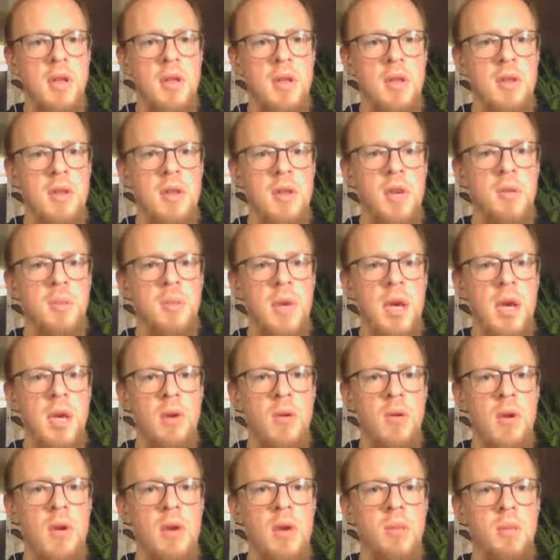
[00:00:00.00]
the compiler
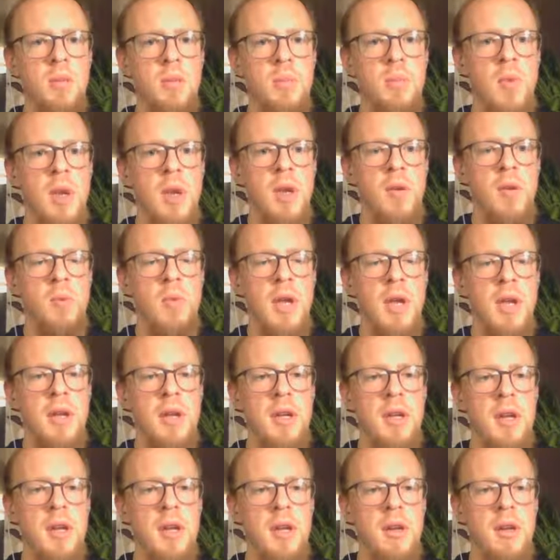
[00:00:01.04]
will complain again.